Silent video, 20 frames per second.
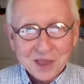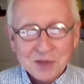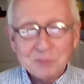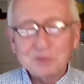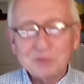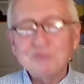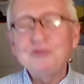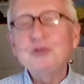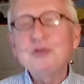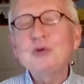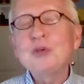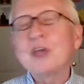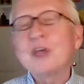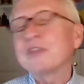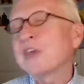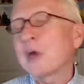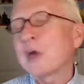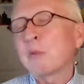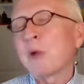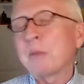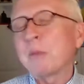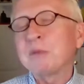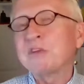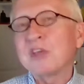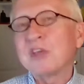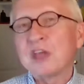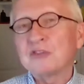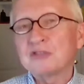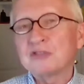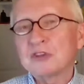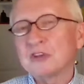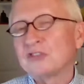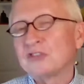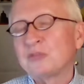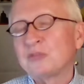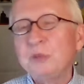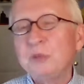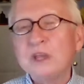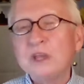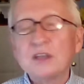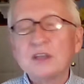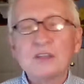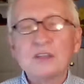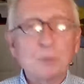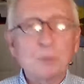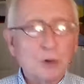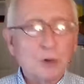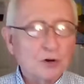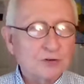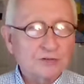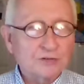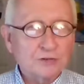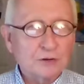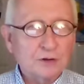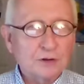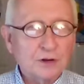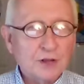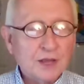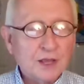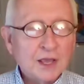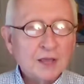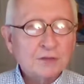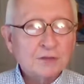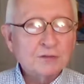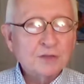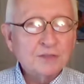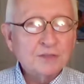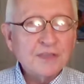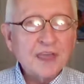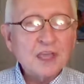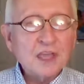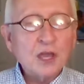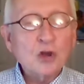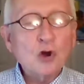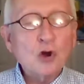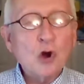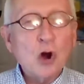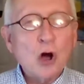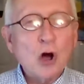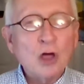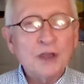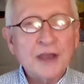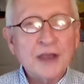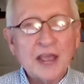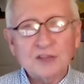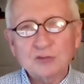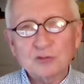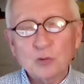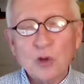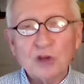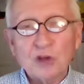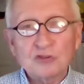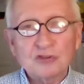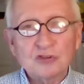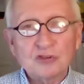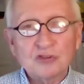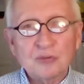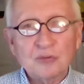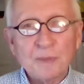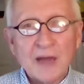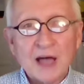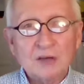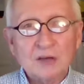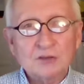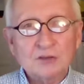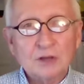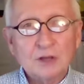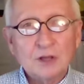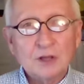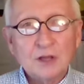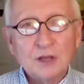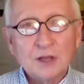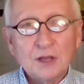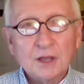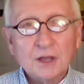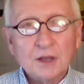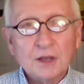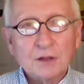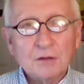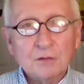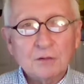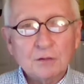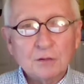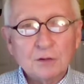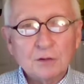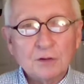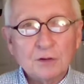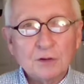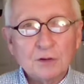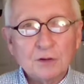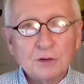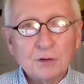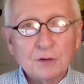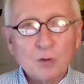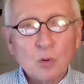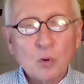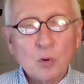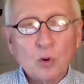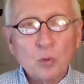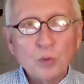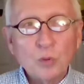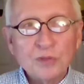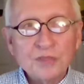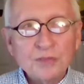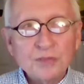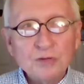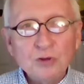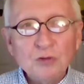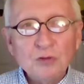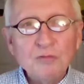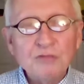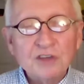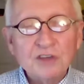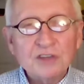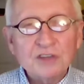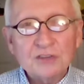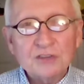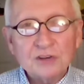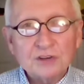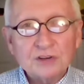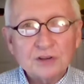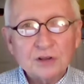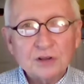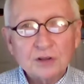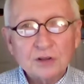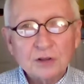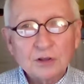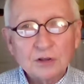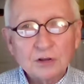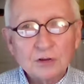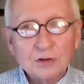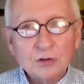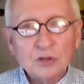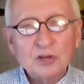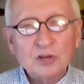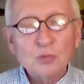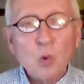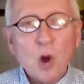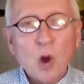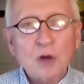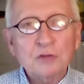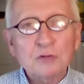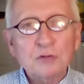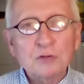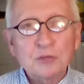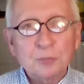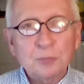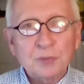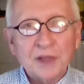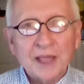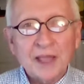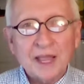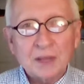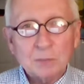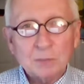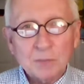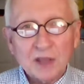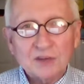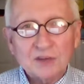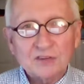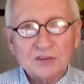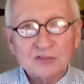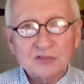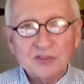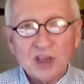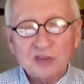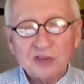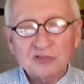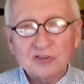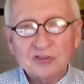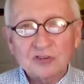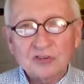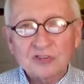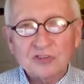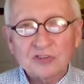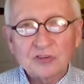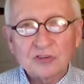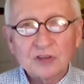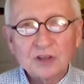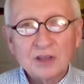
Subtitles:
But if you get that reputation as being the person that they can call and ask questions about, or when you visit, you can walk through the plant and make suggestions,